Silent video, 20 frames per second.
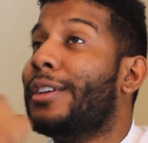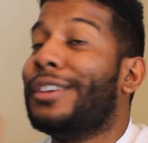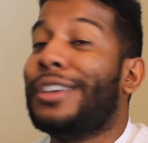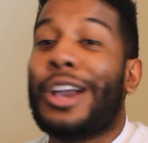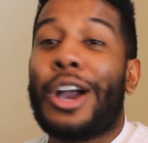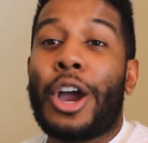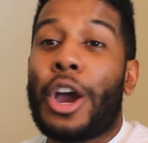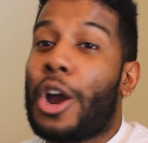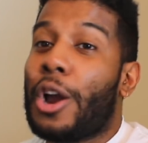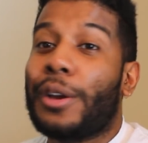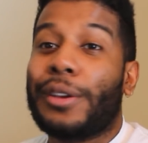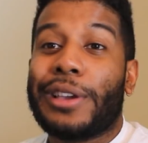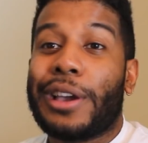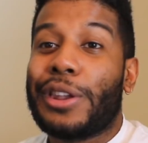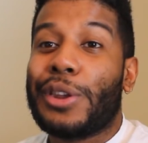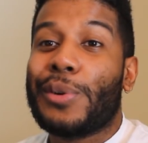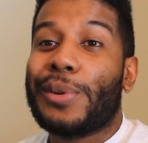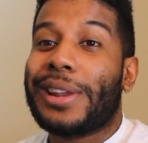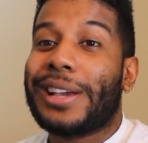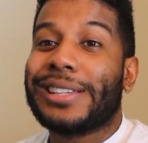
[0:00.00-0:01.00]
Y'all
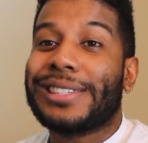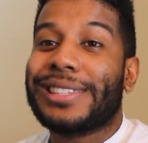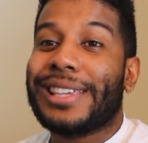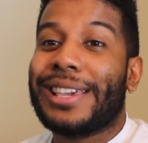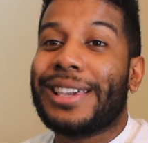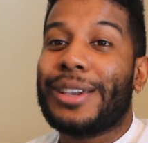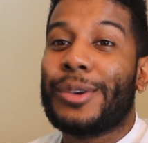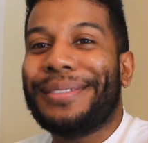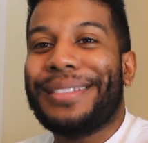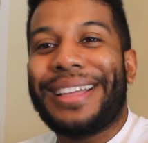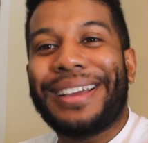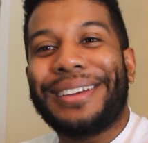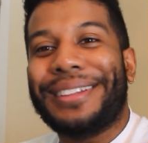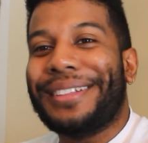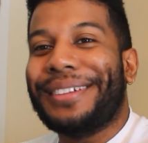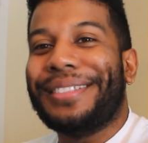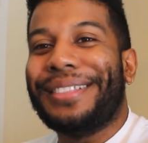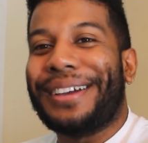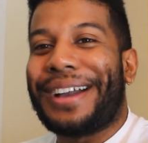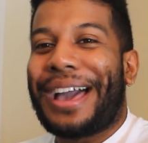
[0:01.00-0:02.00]
know what I say. Like,
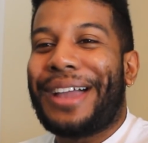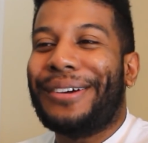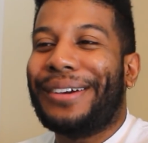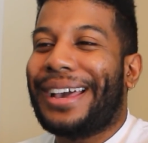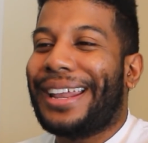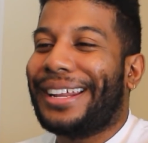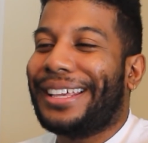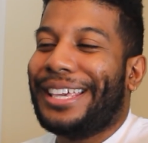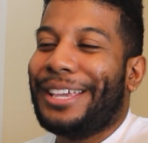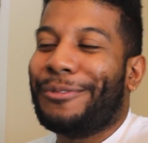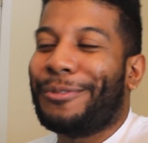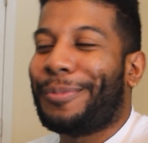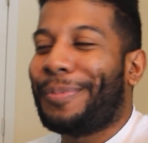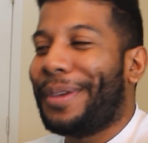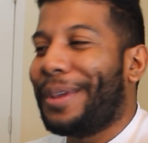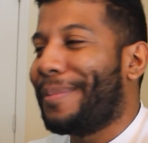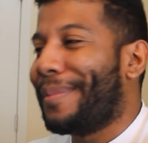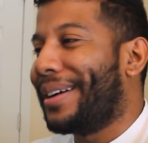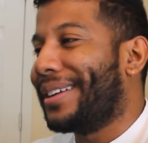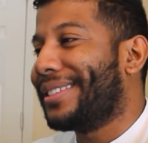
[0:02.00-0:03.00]
look, I don't gotta keep
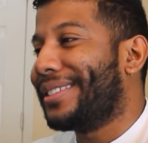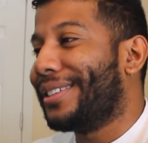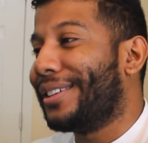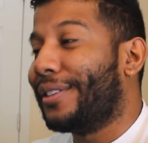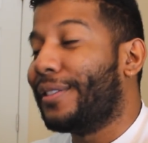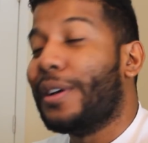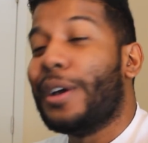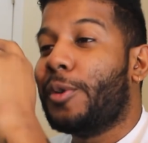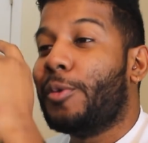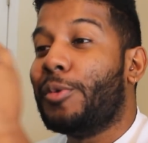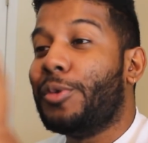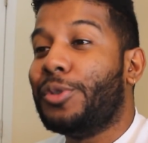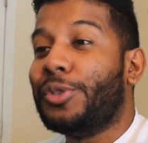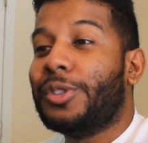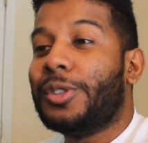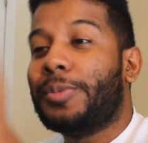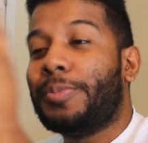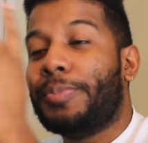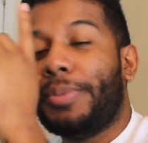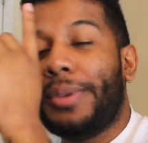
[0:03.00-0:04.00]
repeating myself. When you
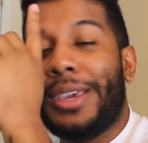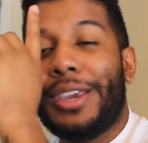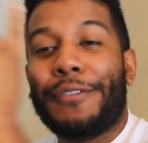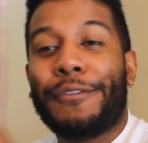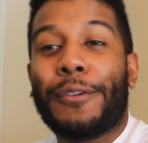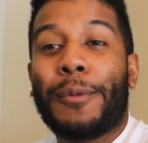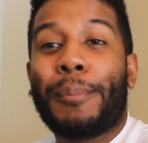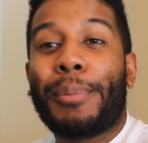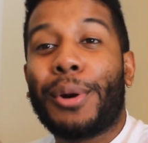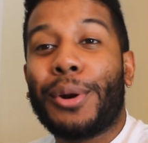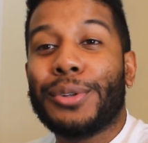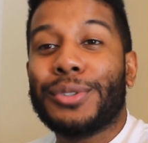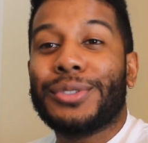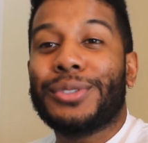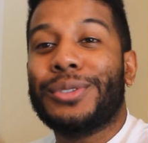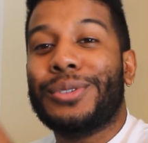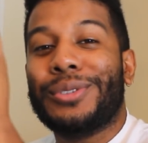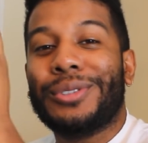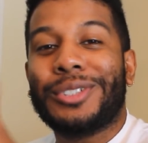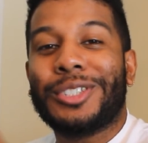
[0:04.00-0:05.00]
speak from
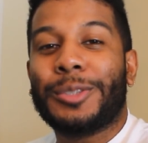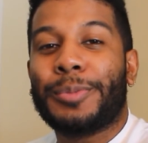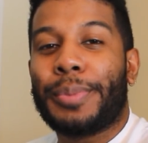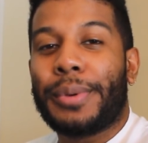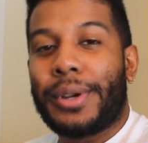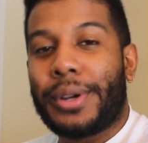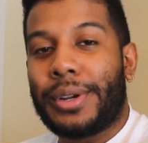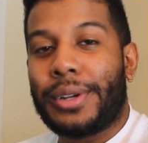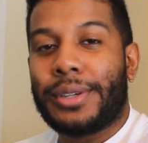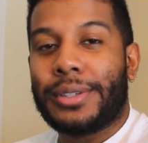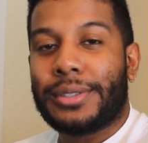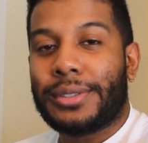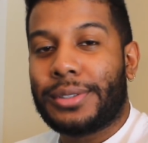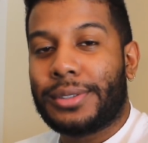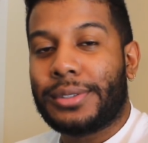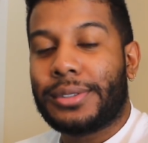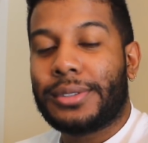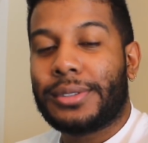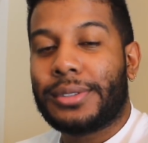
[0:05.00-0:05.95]
personal experiences,